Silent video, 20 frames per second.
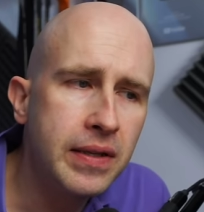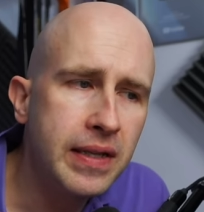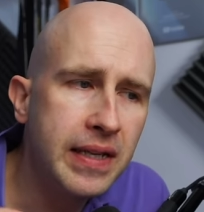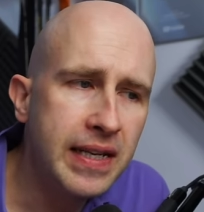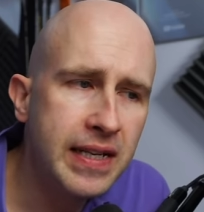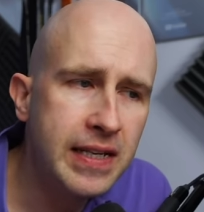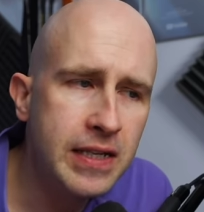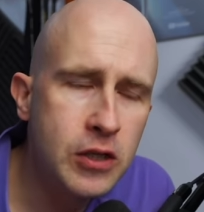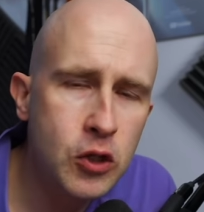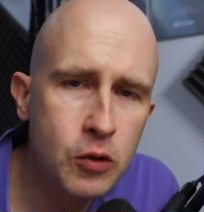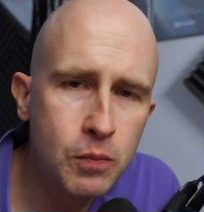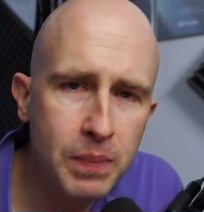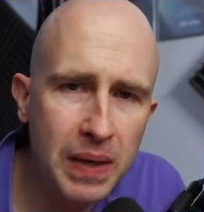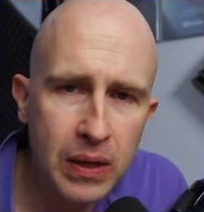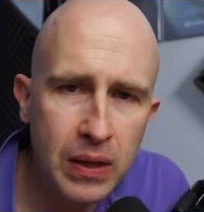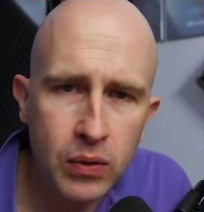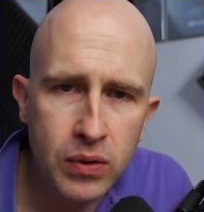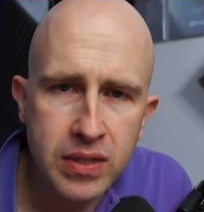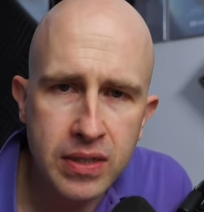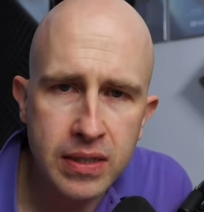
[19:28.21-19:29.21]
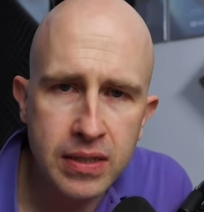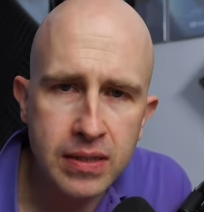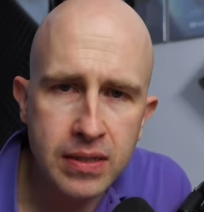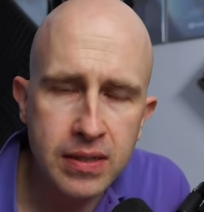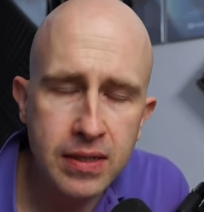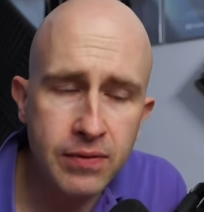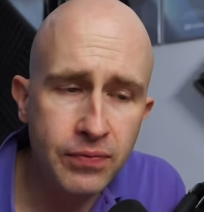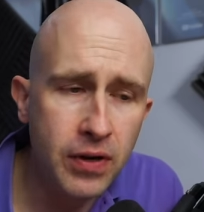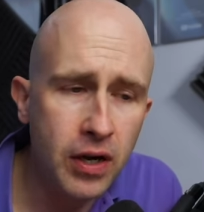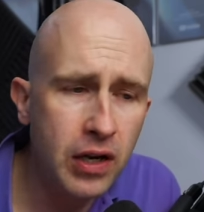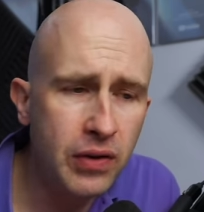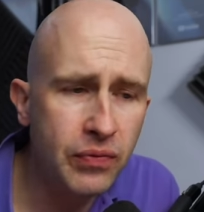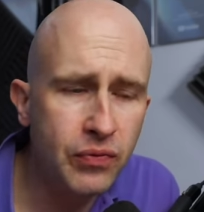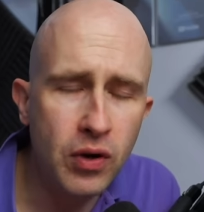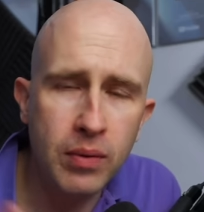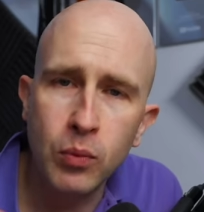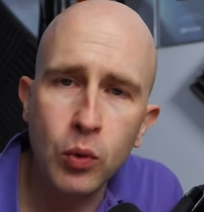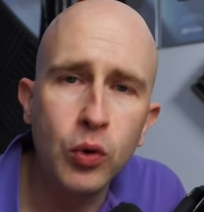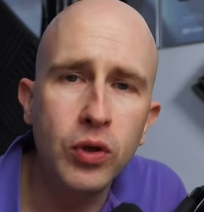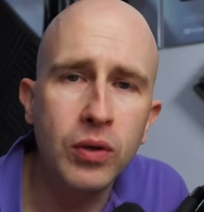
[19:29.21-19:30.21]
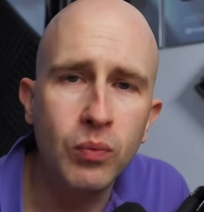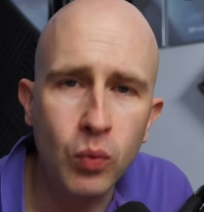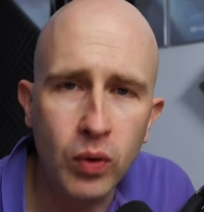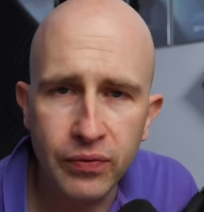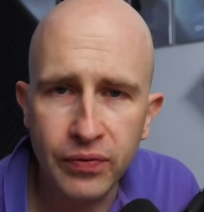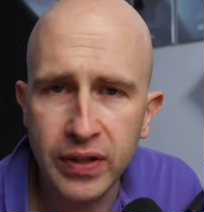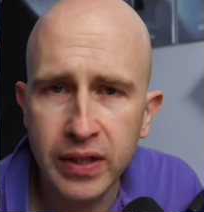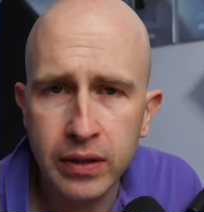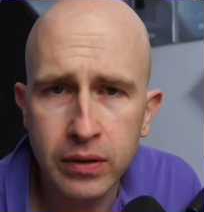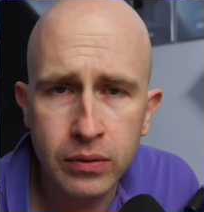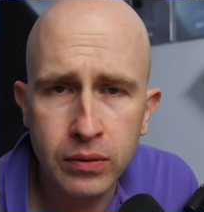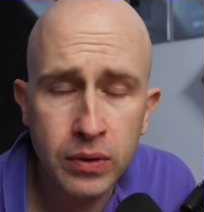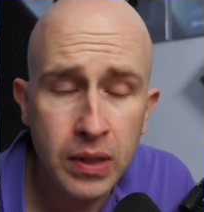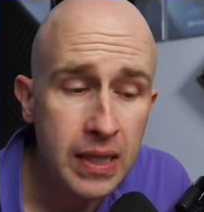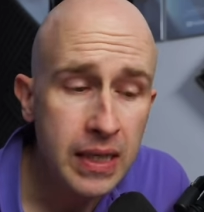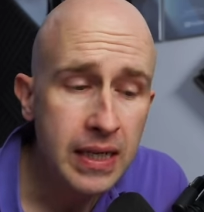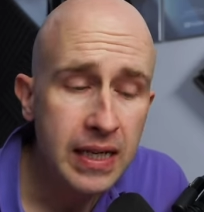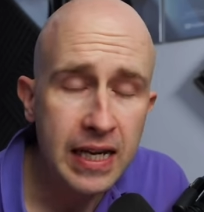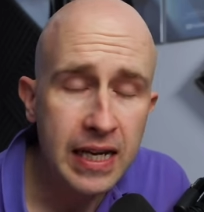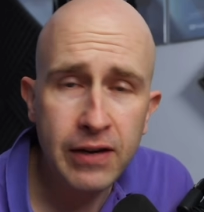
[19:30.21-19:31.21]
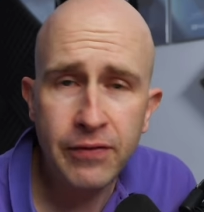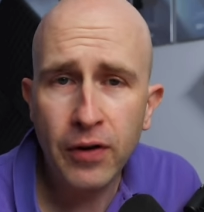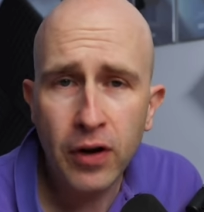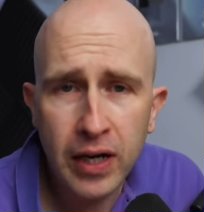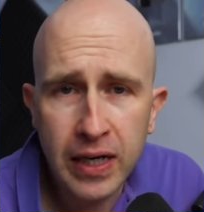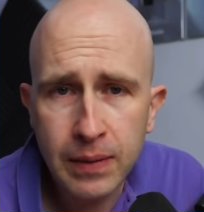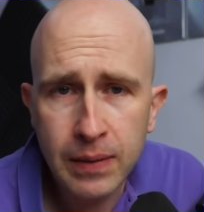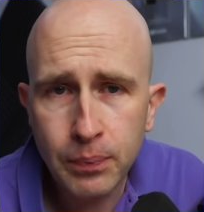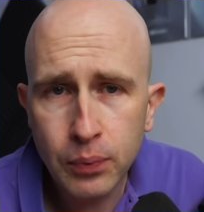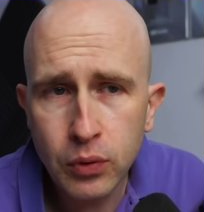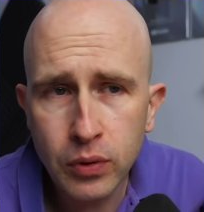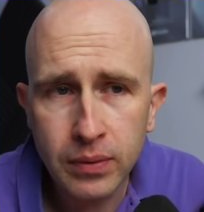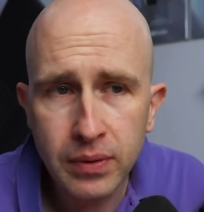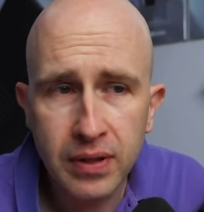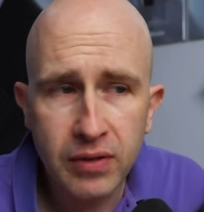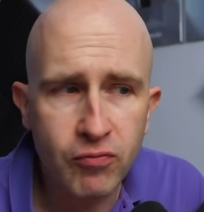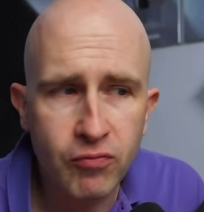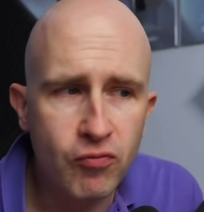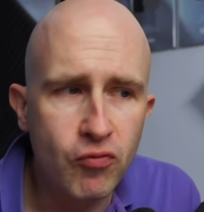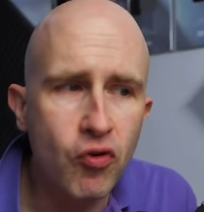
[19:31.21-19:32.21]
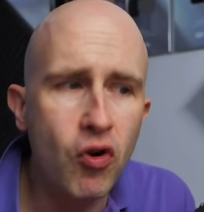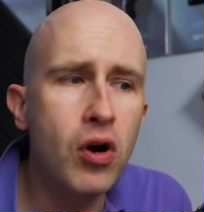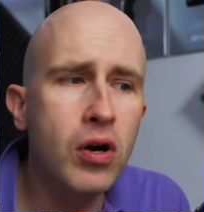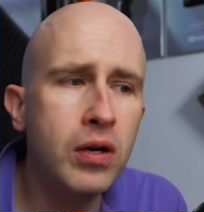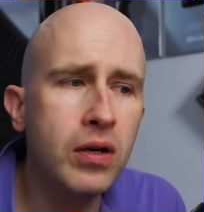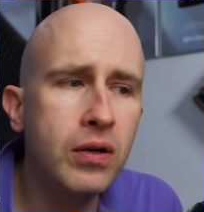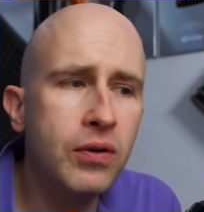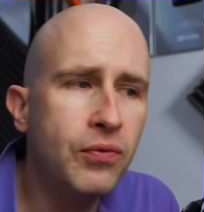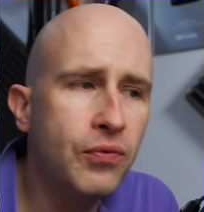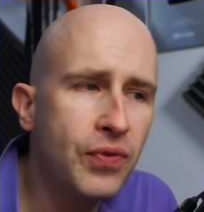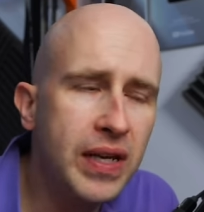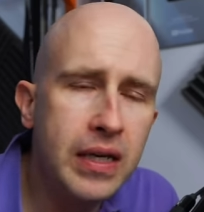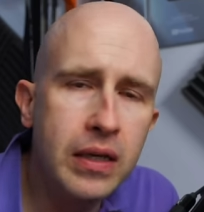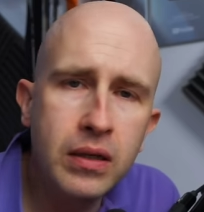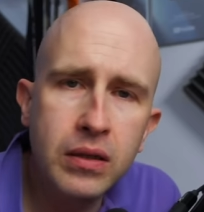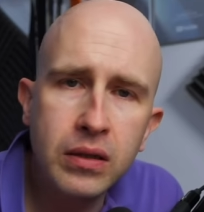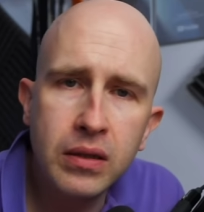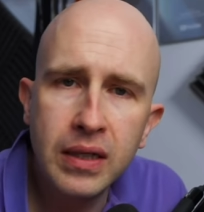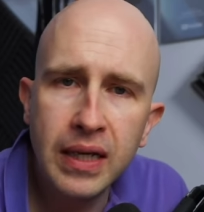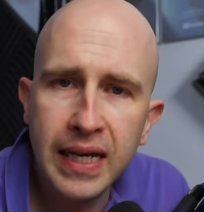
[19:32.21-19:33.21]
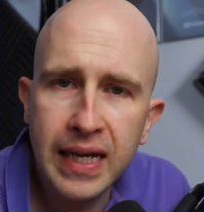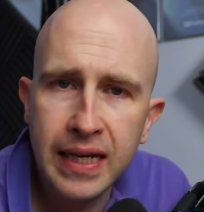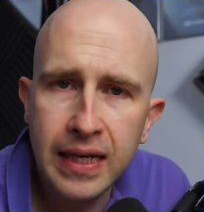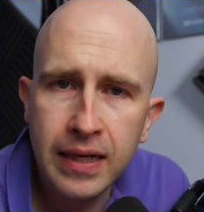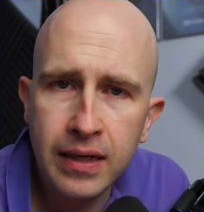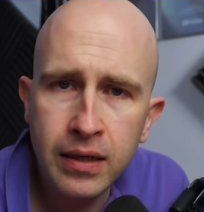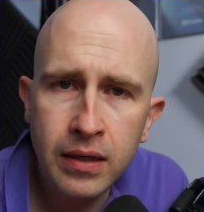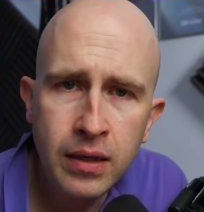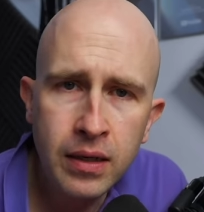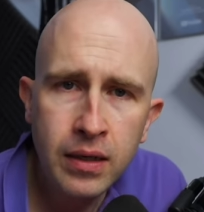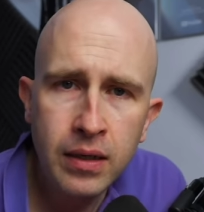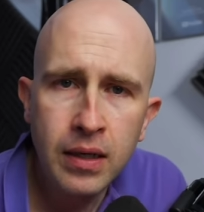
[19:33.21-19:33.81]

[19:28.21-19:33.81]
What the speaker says: his spouse's, if I've got more than one vehicle, if I put the wrong vehicle in